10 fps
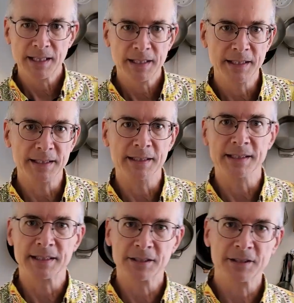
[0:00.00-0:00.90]
The
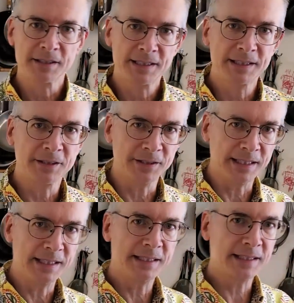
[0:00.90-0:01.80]
starches are
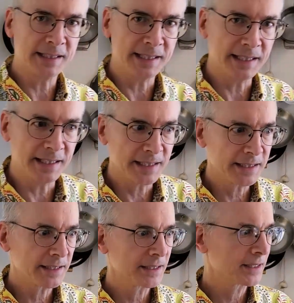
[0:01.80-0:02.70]
easily
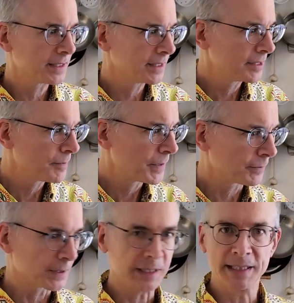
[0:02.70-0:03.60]

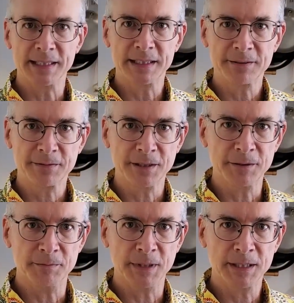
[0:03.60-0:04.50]
released
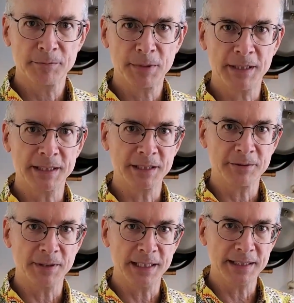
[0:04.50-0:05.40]
from polished
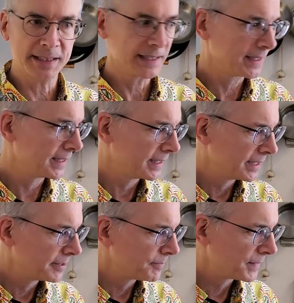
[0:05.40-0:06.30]
rice,
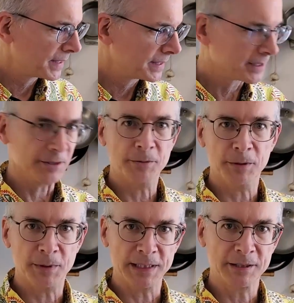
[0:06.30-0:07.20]
so we'll
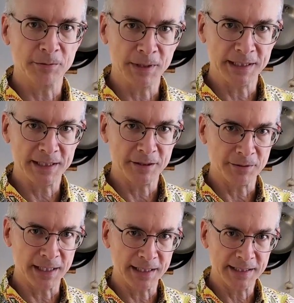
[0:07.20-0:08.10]
want to rinse the
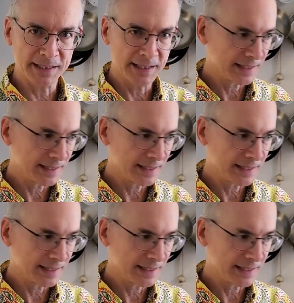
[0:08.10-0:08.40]
rice.